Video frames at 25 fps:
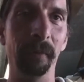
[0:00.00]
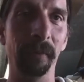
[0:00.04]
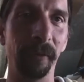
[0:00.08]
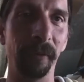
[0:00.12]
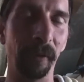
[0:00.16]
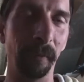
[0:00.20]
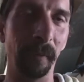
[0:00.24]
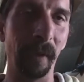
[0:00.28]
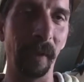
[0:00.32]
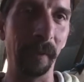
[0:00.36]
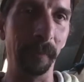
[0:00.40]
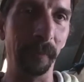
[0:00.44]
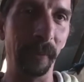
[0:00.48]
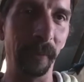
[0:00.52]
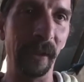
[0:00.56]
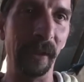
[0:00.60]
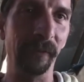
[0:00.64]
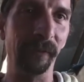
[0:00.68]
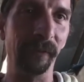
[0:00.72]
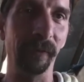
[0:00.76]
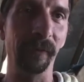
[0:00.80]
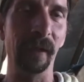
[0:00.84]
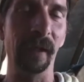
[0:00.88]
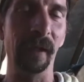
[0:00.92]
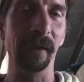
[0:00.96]
there may be,
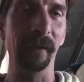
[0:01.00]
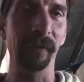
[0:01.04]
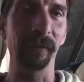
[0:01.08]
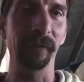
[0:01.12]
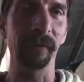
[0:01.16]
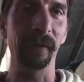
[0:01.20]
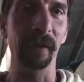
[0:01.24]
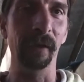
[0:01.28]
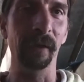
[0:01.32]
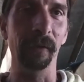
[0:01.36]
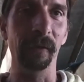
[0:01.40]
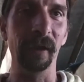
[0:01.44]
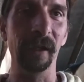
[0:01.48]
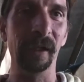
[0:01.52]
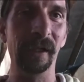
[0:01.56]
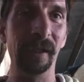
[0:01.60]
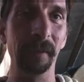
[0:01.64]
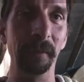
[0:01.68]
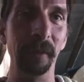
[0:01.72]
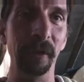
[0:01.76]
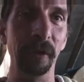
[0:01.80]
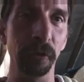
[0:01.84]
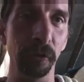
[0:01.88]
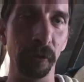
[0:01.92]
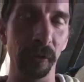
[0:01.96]
so that is, you know, it can
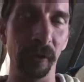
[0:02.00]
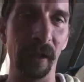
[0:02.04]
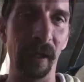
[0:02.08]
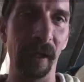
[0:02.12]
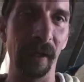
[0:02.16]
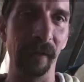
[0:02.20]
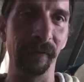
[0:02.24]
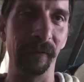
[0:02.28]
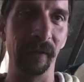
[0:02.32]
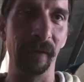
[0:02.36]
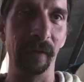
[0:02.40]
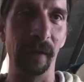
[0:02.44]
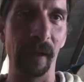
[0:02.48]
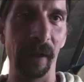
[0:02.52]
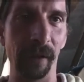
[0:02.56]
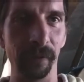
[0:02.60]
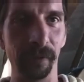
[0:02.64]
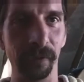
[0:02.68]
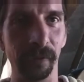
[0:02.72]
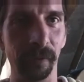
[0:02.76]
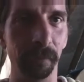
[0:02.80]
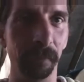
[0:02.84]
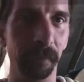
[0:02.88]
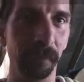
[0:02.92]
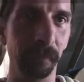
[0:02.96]
be utilized in
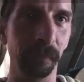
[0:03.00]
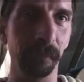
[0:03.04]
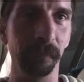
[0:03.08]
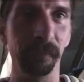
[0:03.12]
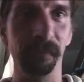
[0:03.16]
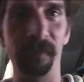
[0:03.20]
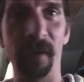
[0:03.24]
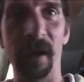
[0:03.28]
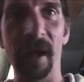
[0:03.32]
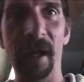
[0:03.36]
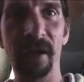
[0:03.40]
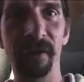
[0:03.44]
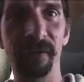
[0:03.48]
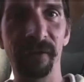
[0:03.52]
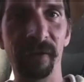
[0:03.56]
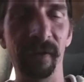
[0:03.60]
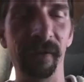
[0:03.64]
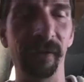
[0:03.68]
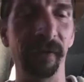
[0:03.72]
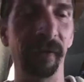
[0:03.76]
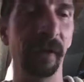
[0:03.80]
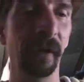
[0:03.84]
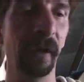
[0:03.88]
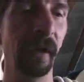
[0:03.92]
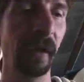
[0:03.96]
other
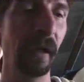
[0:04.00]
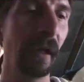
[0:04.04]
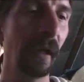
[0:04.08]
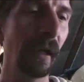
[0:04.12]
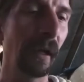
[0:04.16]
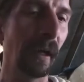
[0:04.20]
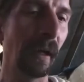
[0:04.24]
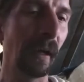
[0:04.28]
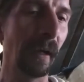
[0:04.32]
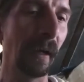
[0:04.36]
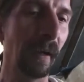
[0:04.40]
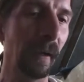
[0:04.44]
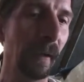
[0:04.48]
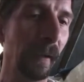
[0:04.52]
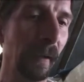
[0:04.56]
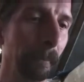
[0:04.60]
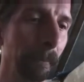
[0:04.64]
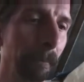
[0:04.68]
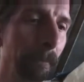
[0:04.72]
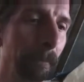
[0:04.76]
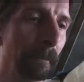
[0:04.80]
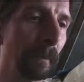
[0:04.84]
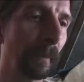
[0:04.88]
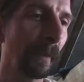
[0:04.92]
facets. No,